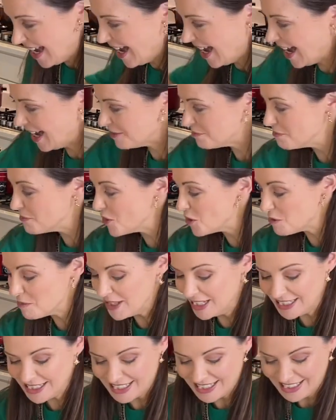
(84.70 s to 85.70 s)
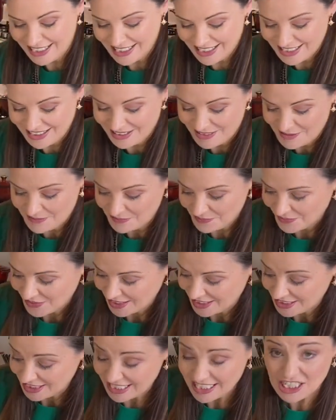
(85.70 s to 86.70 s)
And more milk.
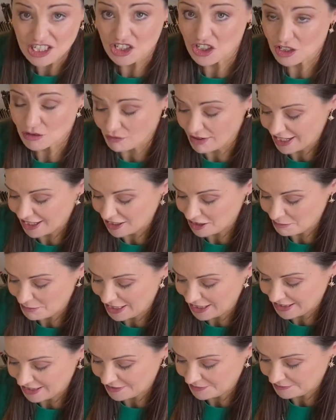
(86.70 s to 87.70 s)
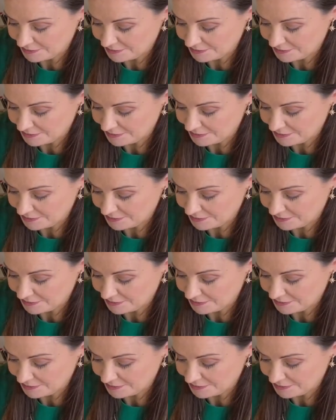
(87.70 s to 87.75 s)
So this is just regular milk.